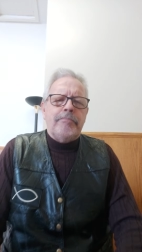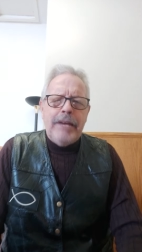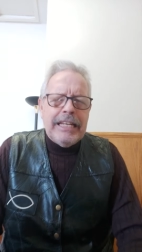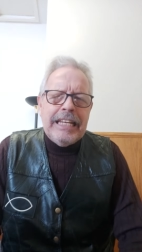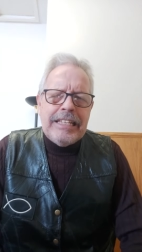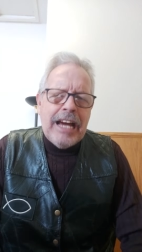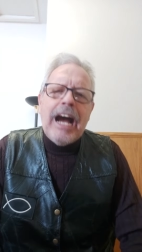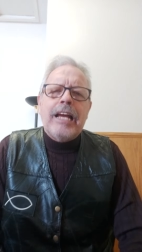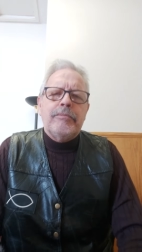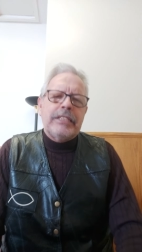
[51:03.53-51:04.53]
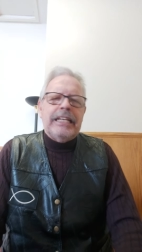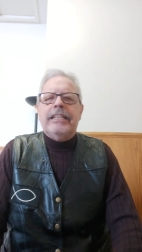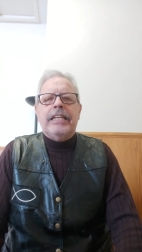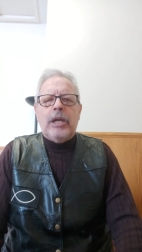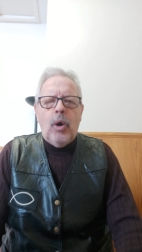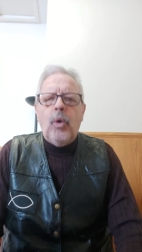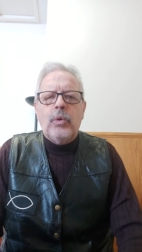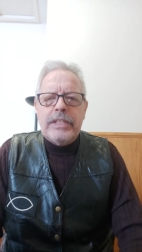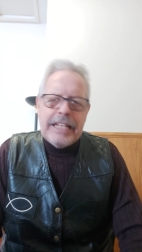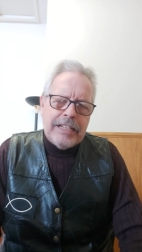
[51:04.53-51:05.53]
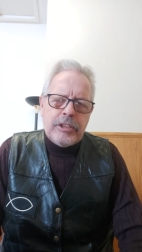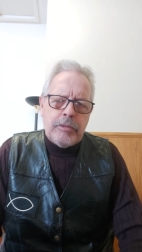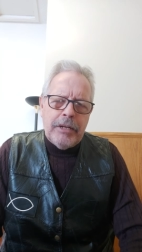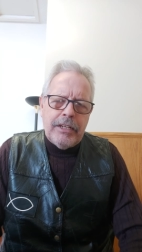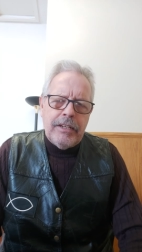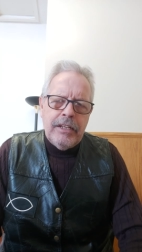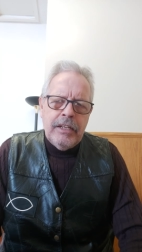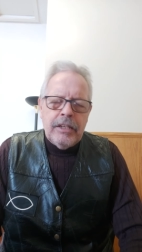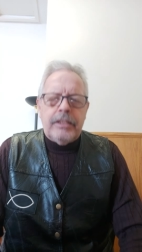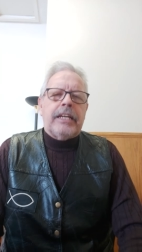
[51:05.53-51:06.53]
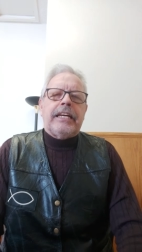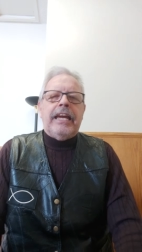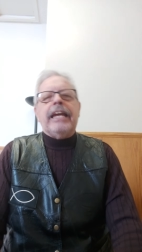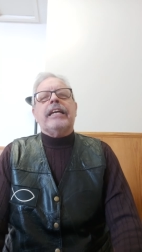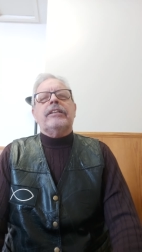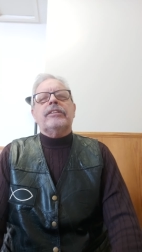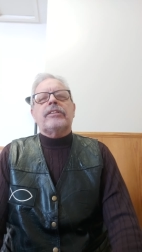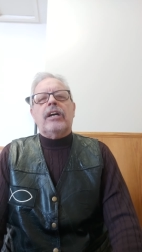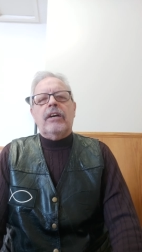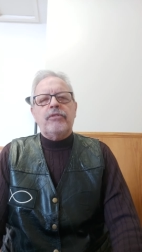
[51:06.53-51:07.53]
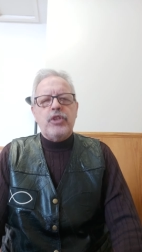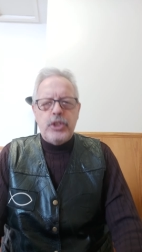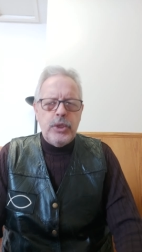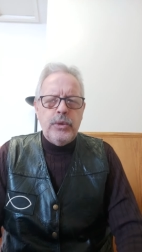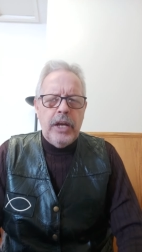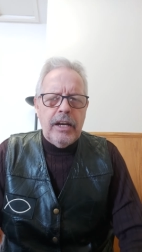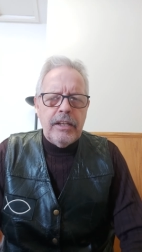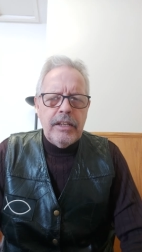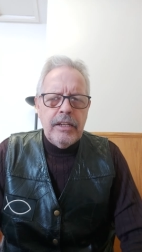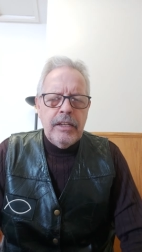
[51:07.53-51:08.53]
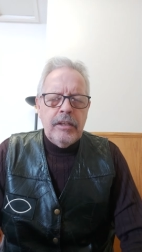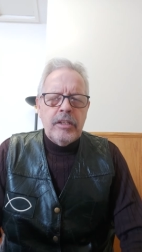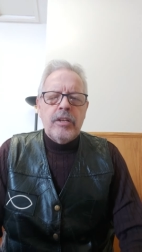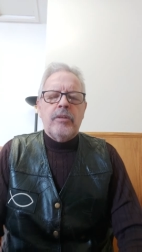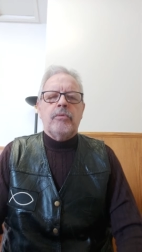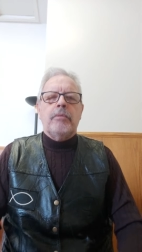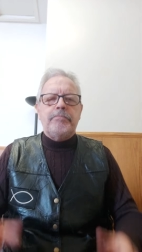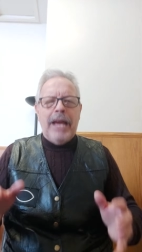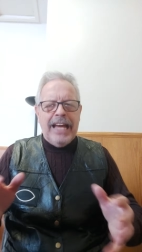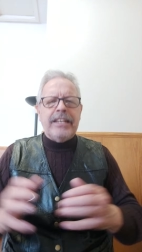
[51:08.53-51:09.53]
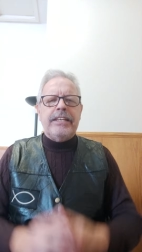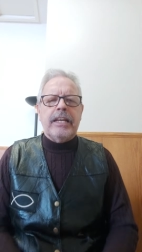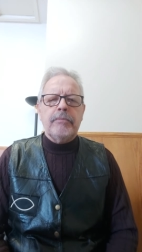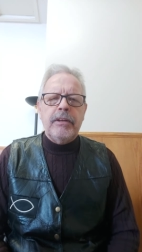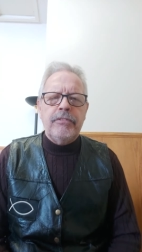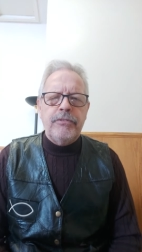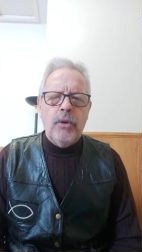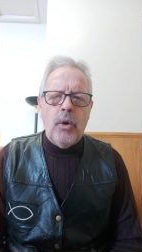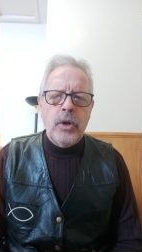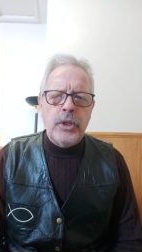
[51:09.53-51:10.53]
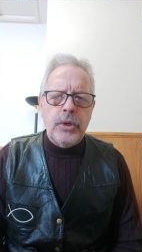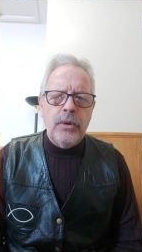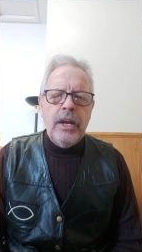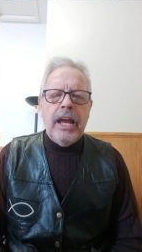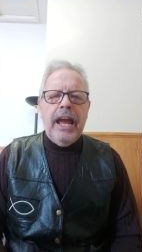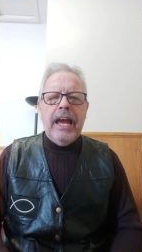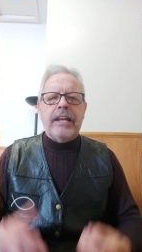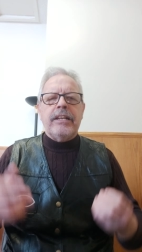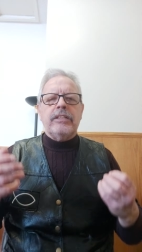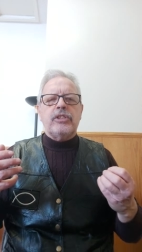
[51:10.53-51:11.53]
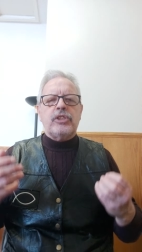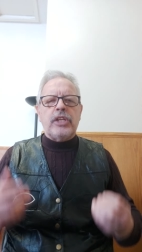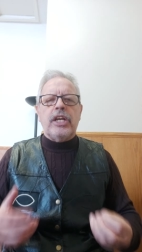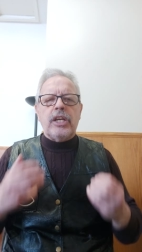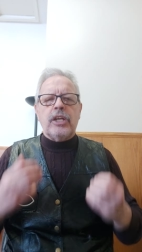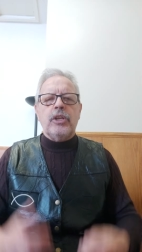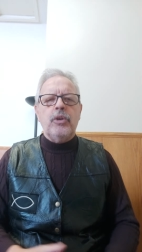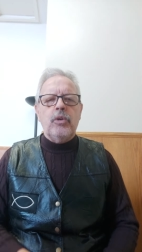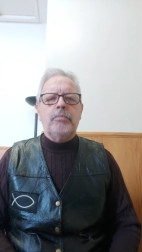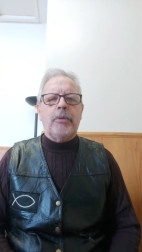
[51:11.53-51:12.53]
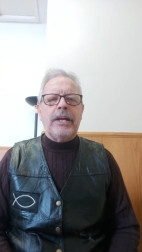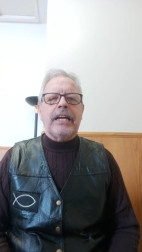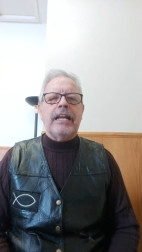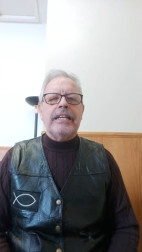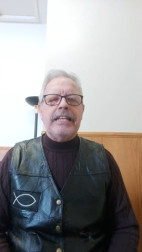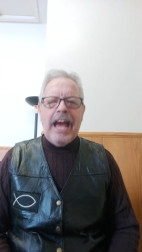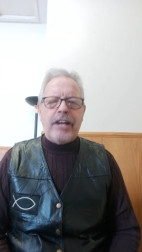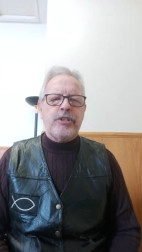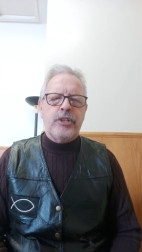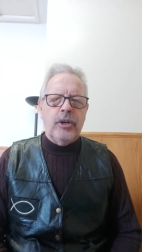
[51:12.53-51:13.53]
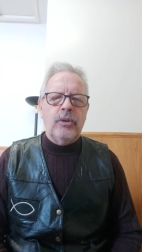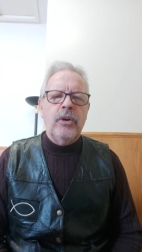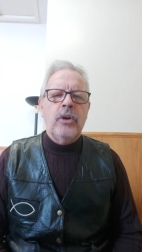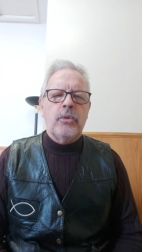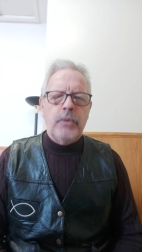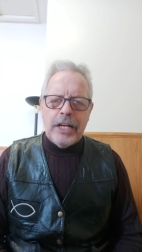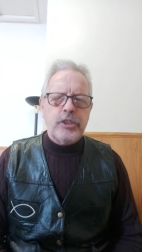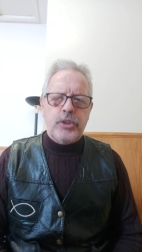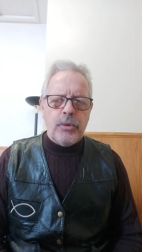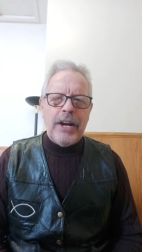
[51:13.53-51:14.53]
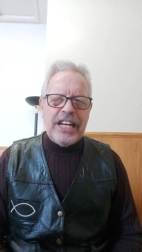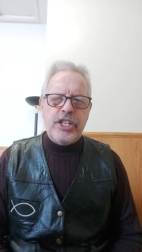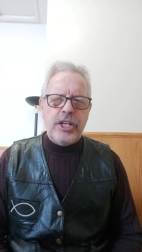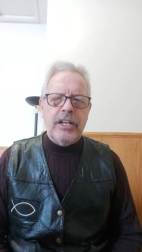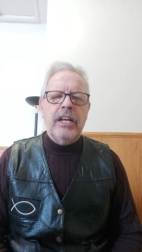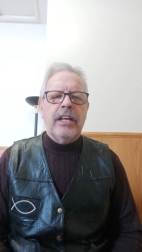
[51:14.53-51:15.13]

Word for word: many times in the Old Testament the kings of Judah repenting before you and seeing you bring national restoration.